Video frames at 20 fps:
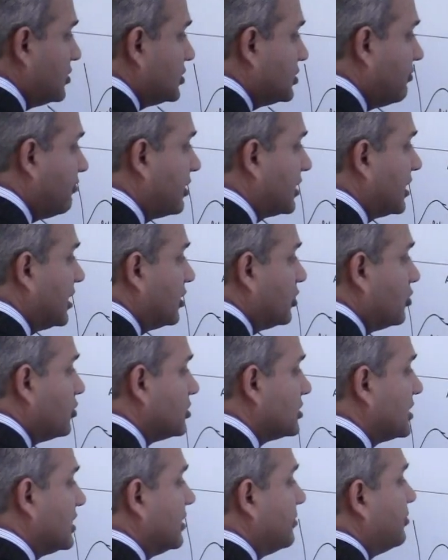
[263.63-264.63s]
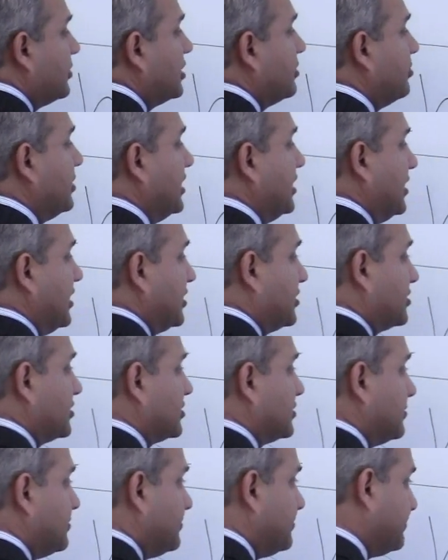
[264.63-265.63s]
So what are those lipid
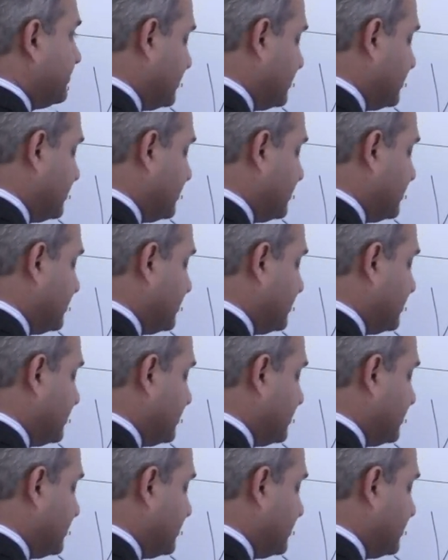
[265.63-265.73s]
mediators?